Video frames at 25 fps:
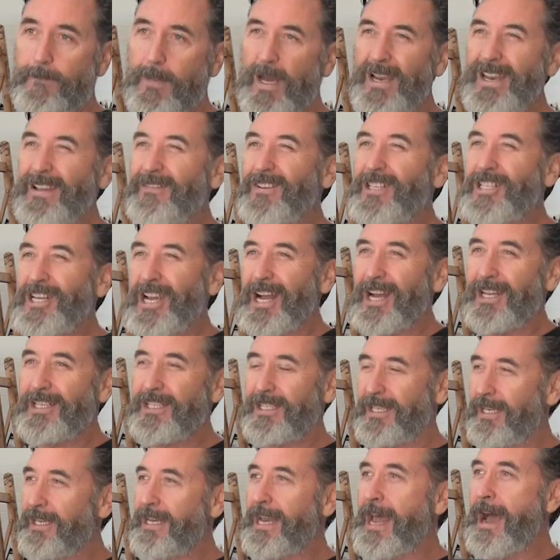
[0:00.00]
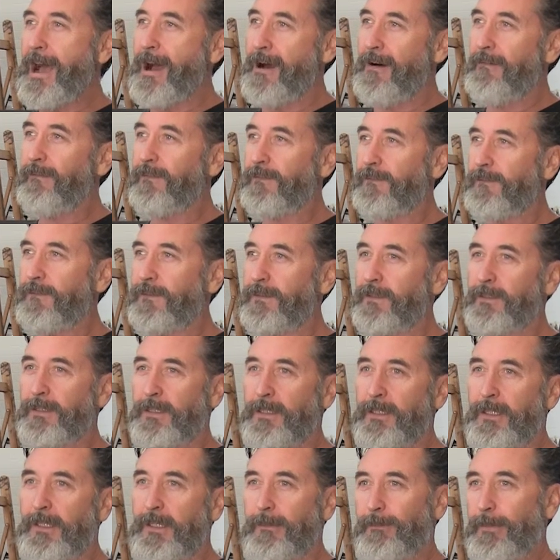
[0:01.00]
I never charged enough,
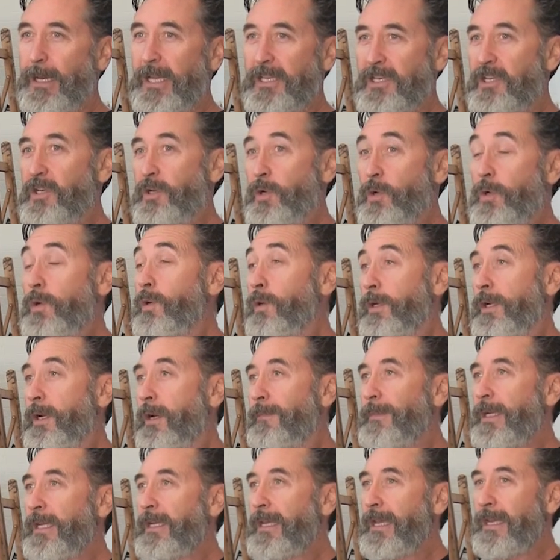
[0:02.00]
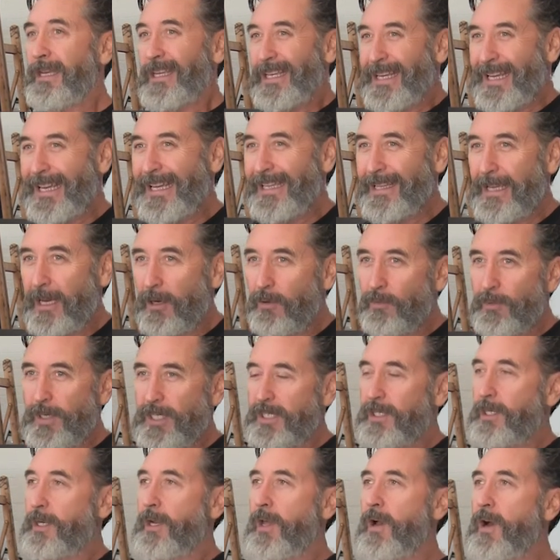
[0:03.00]
but you could. I mean, and again, they were
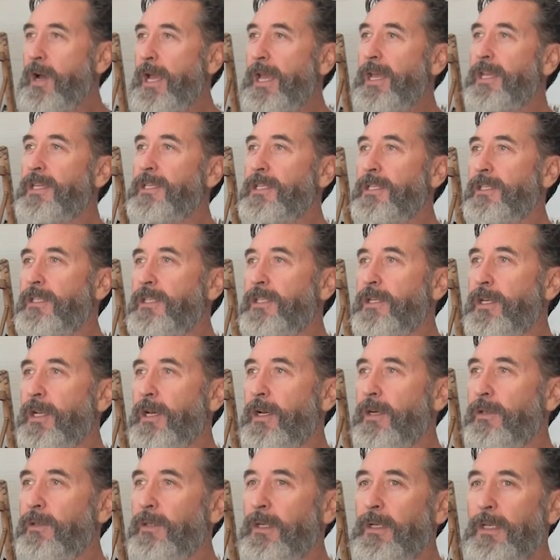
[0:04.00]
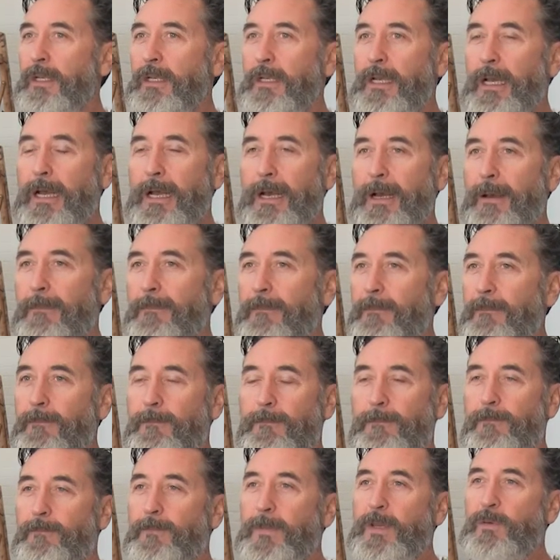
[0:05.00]
rich clients and, you know,
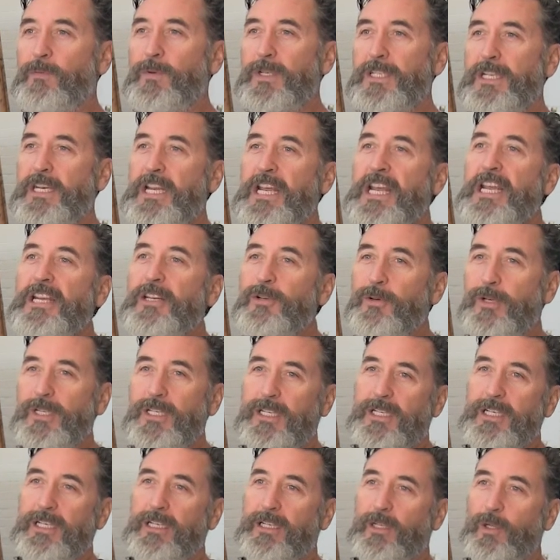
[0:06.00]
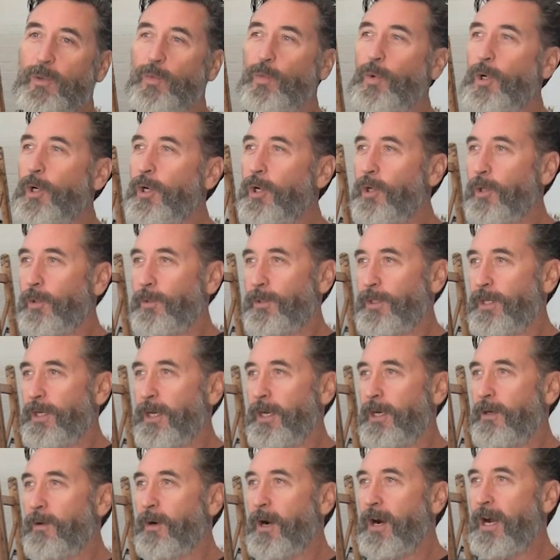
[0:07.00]
it was an interesting little world, you
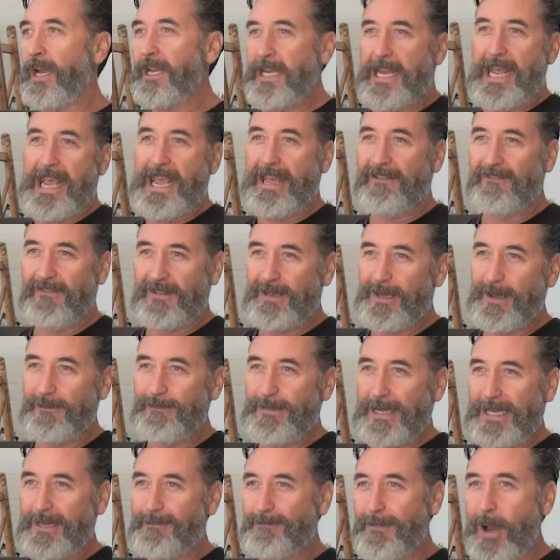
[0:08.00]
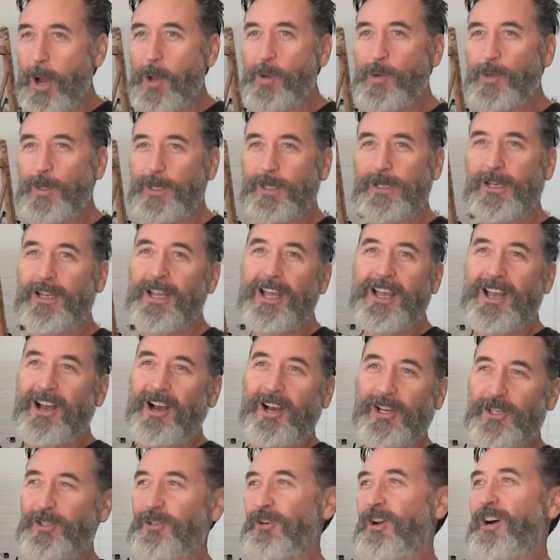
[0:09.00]
know. I had a Mini Moke and
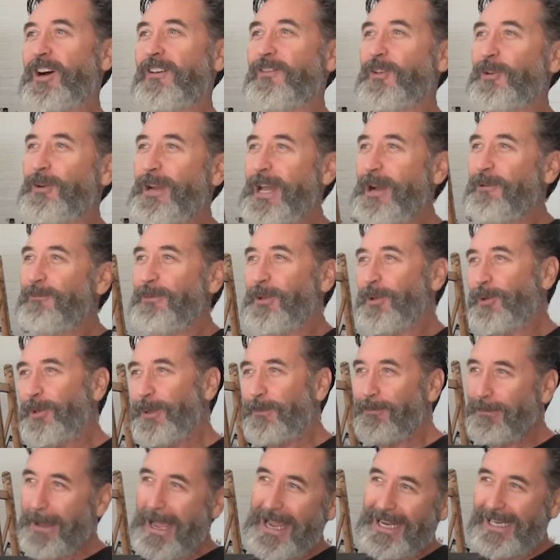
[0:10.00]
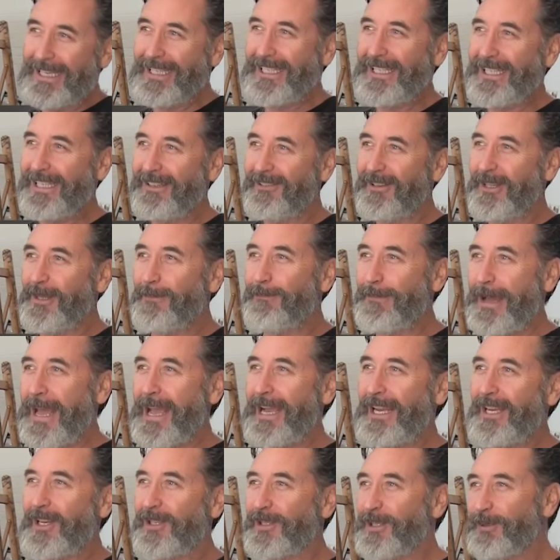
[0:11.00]
I'd drive around with all the painting gear in the
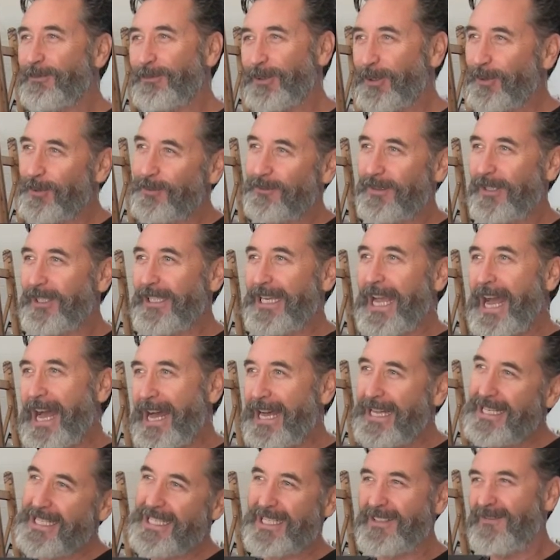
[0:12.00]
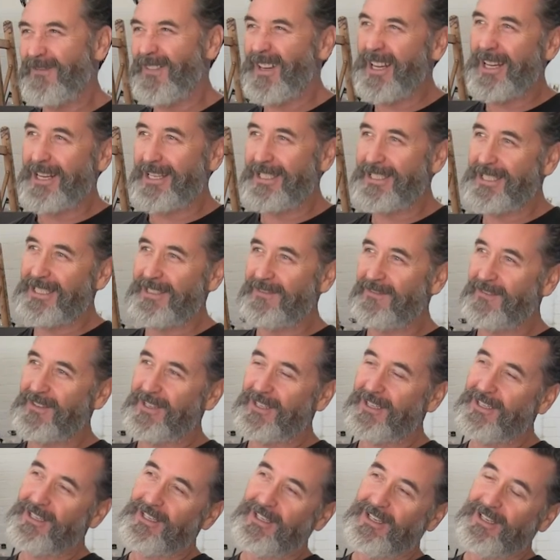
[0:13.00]
back and it was all very artsy-fartsy for
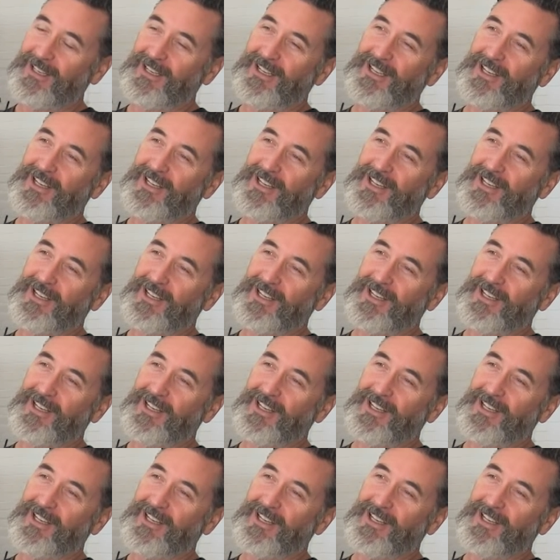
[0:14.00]
the,